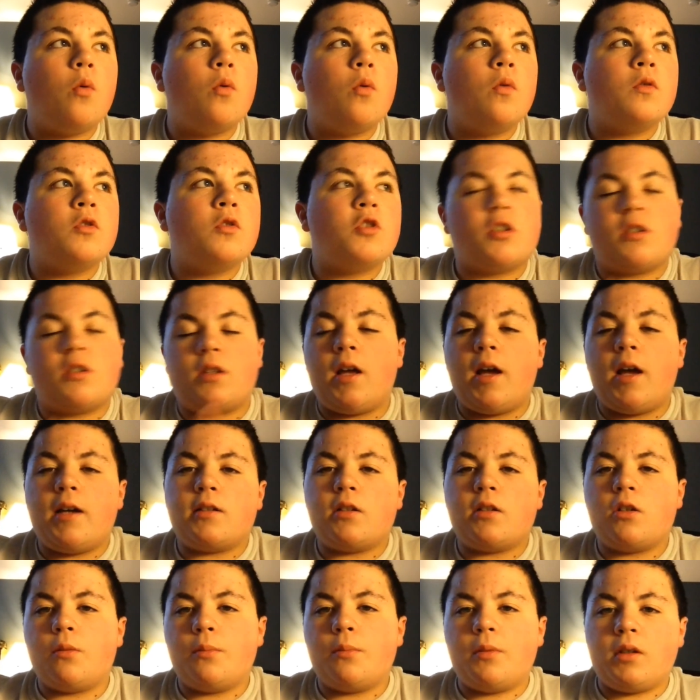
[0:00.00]
just
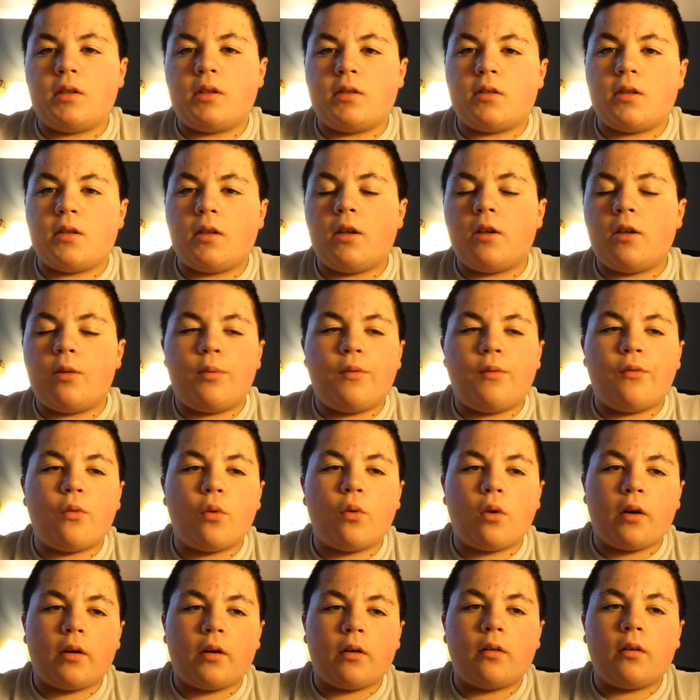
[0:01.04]
last year, because the year
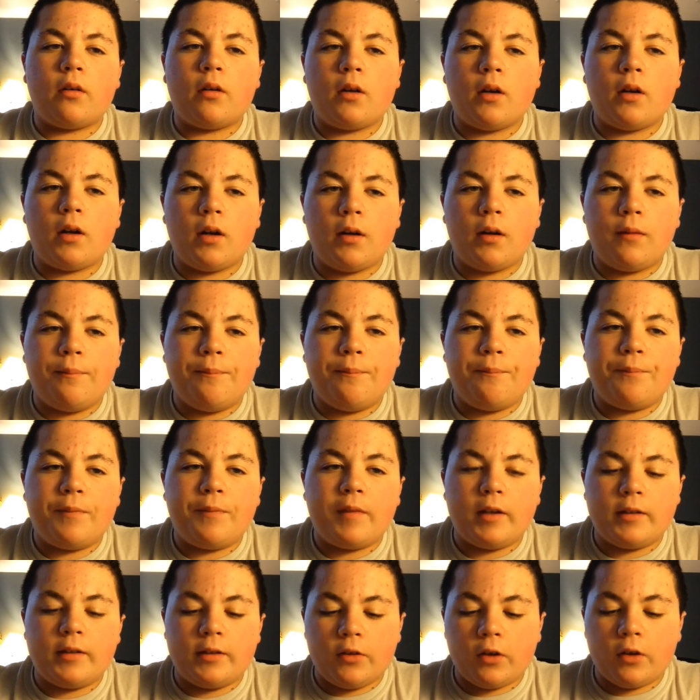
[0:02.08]
before, I
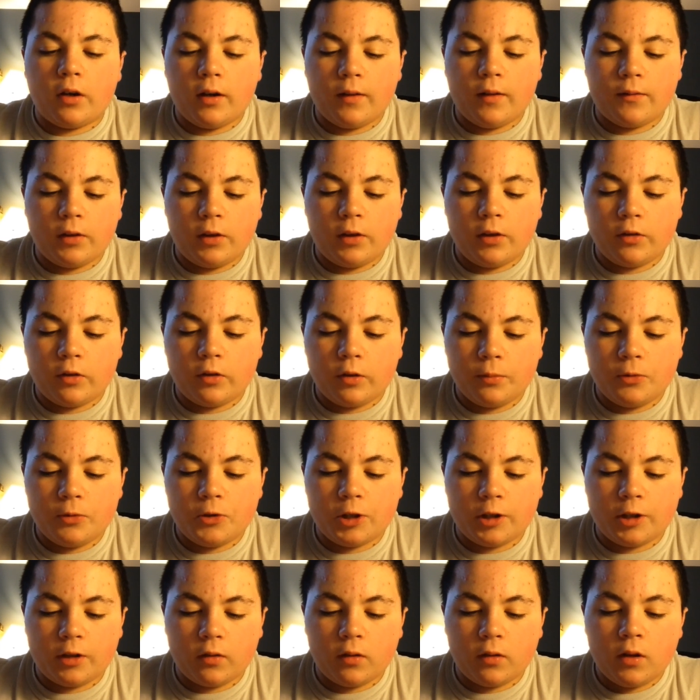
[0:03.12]
did not have the YouTube
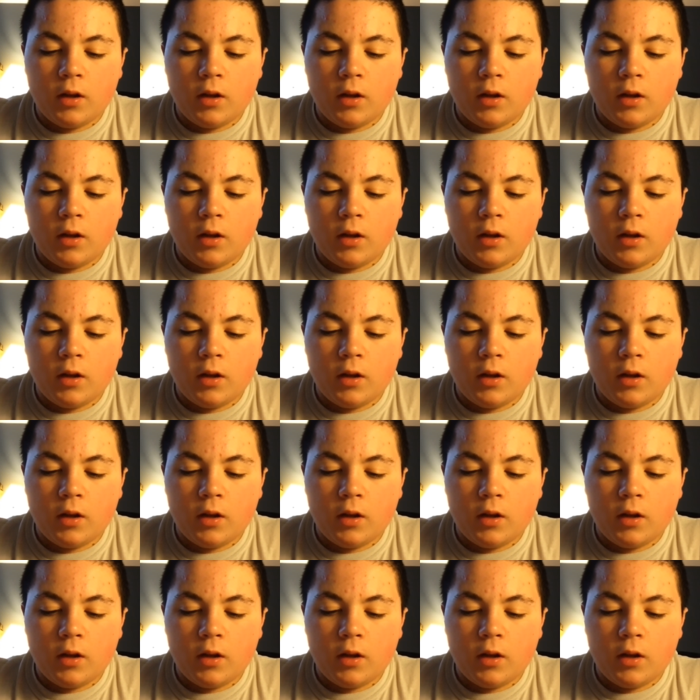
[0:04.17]
channel.